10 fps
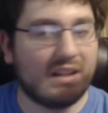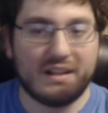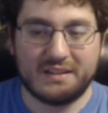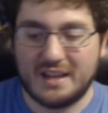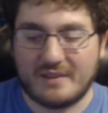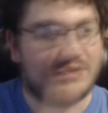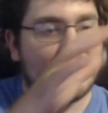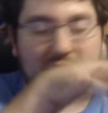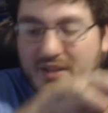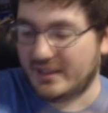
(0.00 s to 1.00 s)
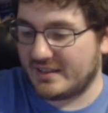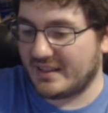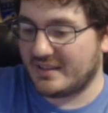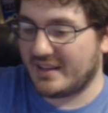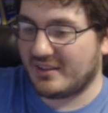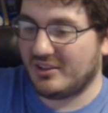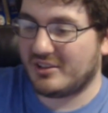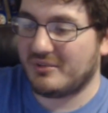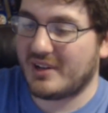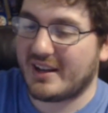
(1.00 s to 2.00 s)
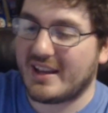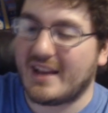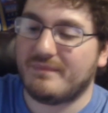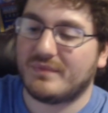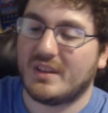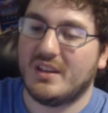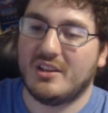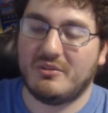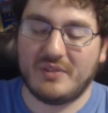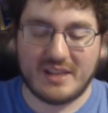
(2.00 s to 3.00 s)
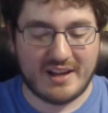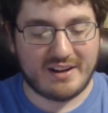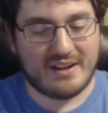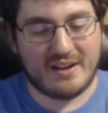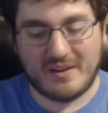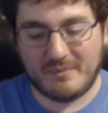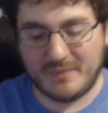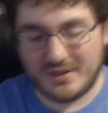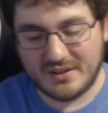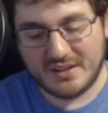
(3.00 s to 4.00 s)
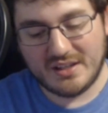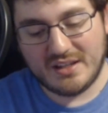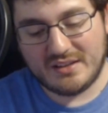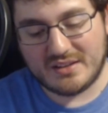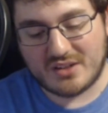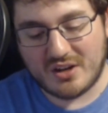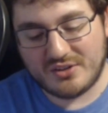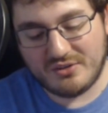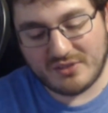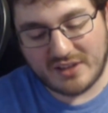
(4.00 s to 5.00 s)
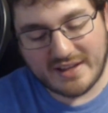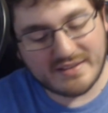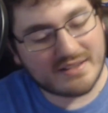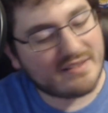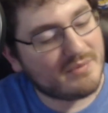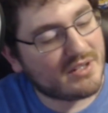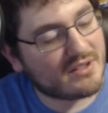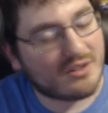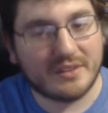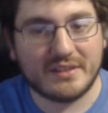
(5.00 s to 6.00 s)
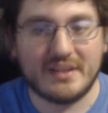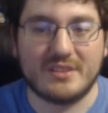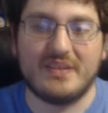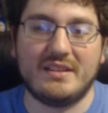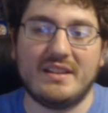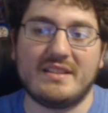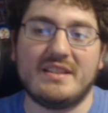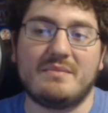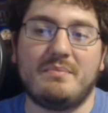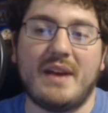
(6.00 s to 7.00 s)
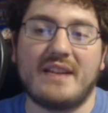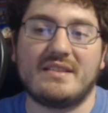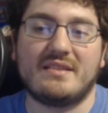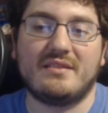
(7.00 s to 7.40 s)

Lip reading: Yeah, so let's take a look at what I got. We got, this Cartoon Classics Limited Gold Edition Disney's Best